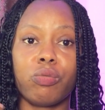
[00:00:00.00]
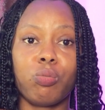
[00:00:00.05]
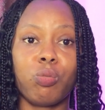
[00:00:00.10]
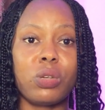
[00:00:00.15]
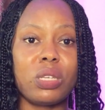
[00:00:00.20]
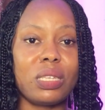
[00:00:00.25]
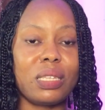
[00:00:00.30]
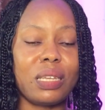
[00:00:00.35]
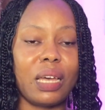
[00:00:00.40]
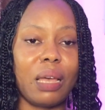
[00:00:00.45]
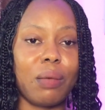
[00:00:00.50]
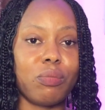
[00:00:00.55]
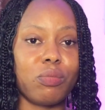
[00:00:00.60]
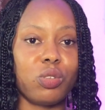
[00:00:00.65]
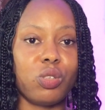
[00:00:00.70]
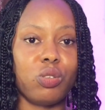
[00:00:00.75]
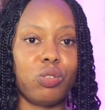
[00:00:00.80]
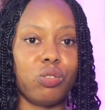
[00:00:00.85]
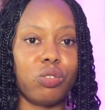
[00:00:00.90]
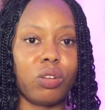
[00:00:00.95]
most
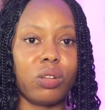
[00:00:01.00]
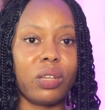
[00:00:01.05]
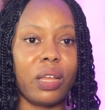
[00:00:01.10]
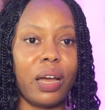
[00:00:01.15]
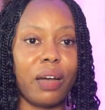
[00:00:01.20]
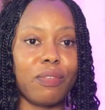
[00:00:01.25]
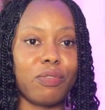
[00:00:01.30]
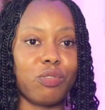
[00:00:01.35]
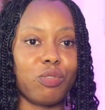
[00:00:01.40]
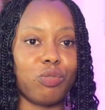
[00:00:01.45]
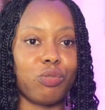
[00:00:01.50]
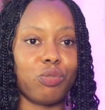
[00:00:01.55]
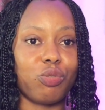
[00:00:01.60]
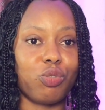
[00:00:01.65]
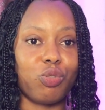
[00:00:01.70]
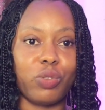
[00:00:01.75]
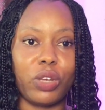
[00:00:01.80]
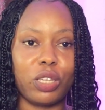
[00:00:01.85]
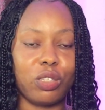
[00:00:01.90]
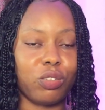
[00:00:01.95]
times you don't have to
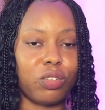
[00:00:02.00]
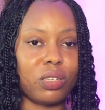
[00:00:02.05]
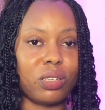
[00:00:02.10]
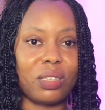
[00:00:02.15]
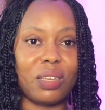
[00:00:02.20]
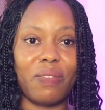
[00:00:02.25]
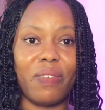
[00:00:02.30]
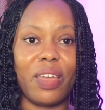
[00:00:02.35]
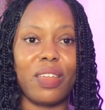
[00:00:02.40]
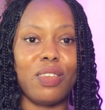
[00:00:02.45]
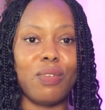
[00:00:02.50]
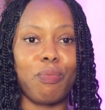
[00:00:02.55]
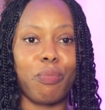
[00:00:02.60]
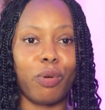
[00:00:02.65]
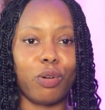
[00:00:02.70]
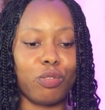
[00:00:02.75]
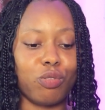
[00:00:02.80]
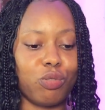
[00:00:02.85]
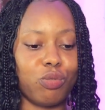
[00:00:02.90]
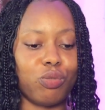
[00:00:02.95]
stress yourself
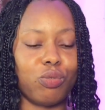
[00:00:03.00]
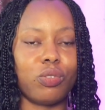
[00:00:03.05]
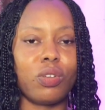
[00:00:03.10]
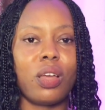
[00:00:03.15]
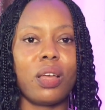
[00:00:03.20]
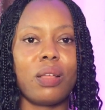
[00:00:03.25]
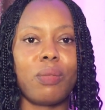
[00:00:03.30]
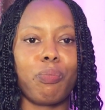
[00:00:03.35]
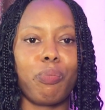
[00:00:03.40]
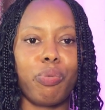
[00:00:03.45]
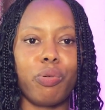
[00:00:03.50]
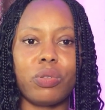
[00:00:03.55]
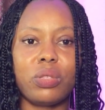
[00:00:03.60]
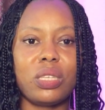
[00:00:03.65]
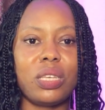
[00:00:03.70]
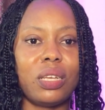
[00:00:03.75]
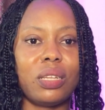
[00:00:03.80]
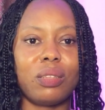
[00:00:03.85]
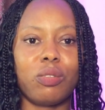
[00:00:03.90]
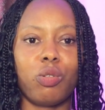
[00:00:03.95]
anymore to
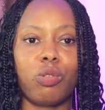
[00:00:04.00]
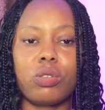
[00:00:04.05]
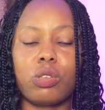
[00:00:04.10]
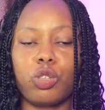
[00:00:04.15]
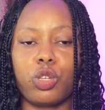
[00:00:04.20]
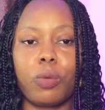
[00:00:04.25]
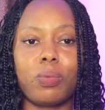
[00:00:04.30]
put in those